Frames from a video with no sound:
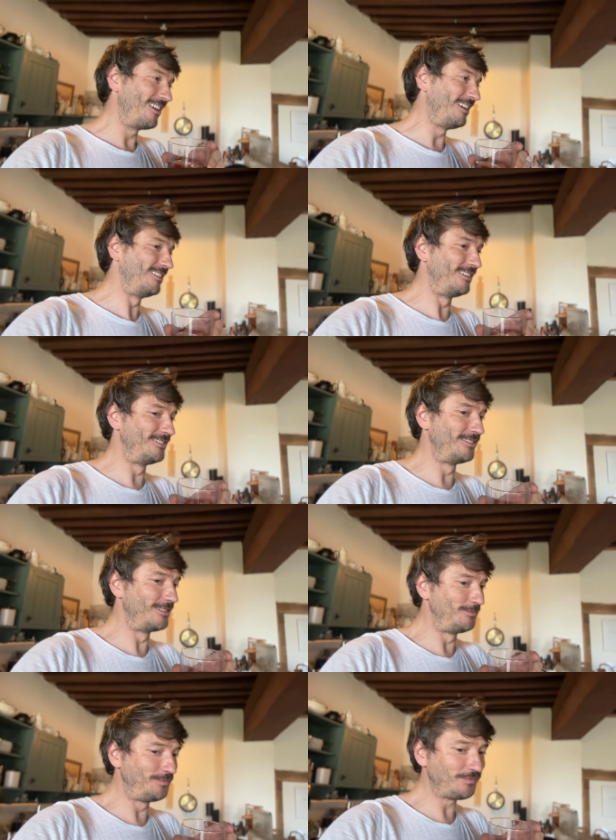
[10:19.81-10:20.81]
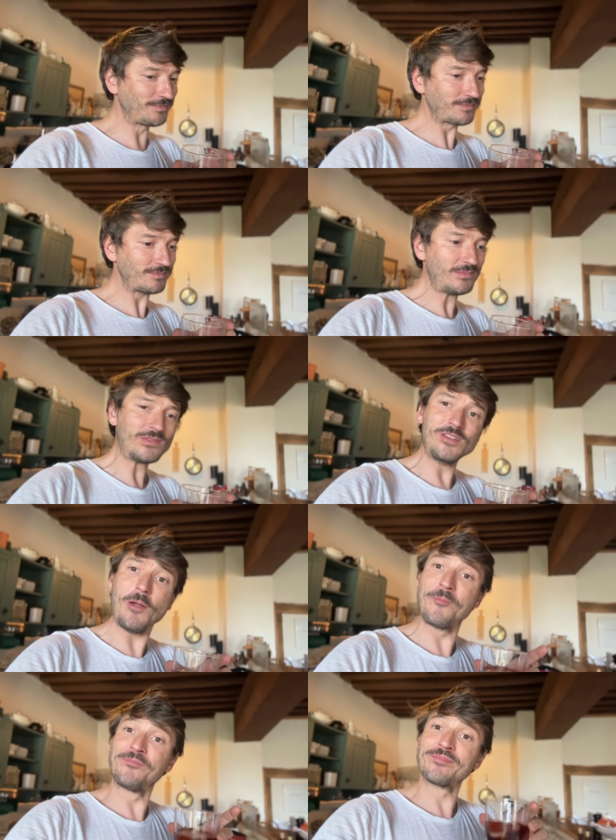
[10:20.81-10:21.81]
And um, yeah,
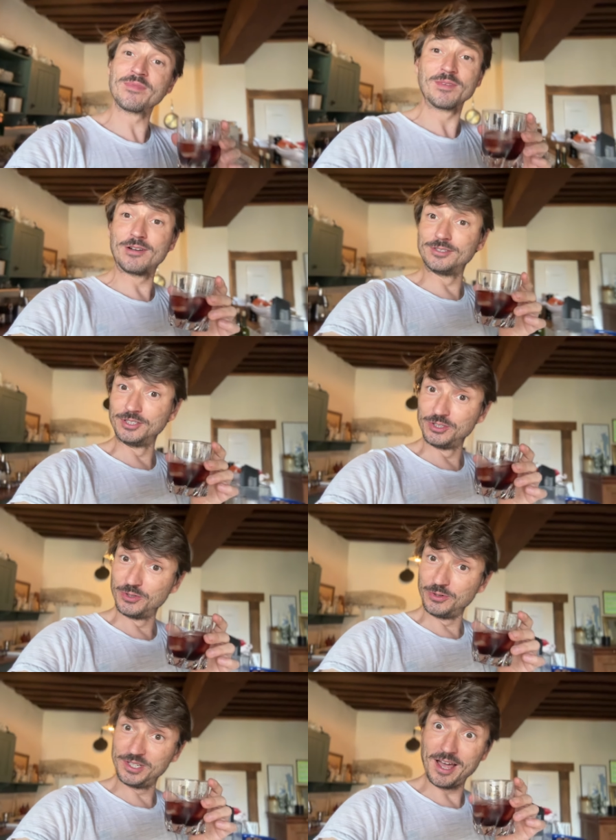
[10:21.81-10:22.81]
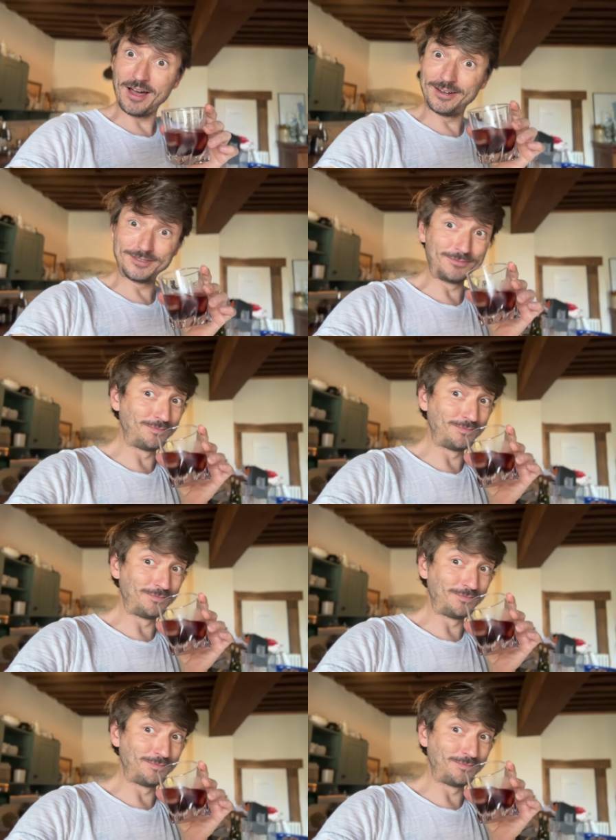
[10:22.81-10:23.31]
can enjoy that.